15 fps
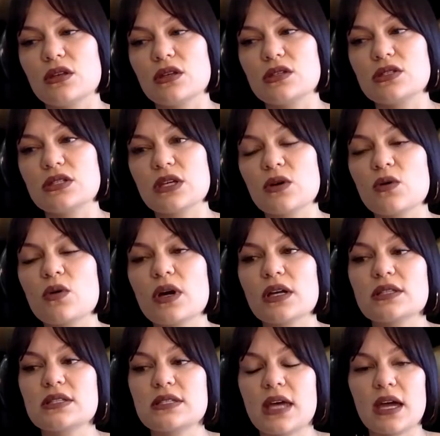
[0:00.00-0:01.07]
still
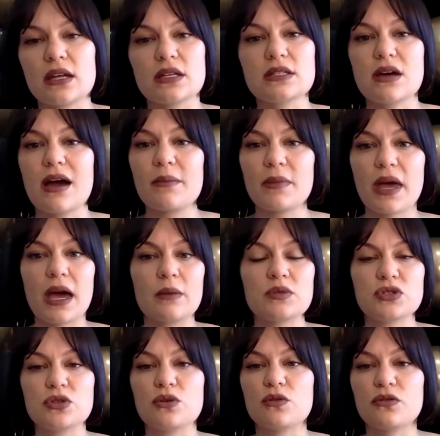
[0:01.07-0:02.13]
can stay in a time
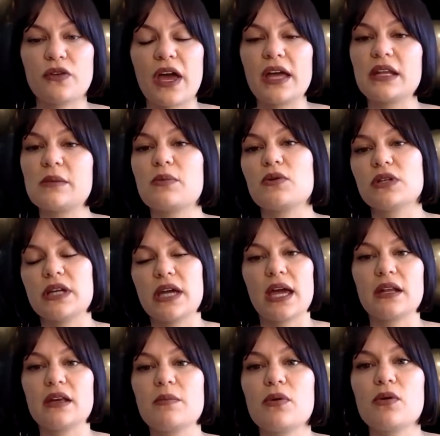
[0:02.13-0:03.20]
capsule for anybody at
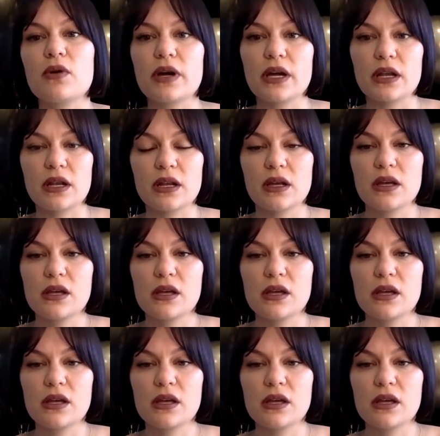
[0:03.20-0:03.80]
any point.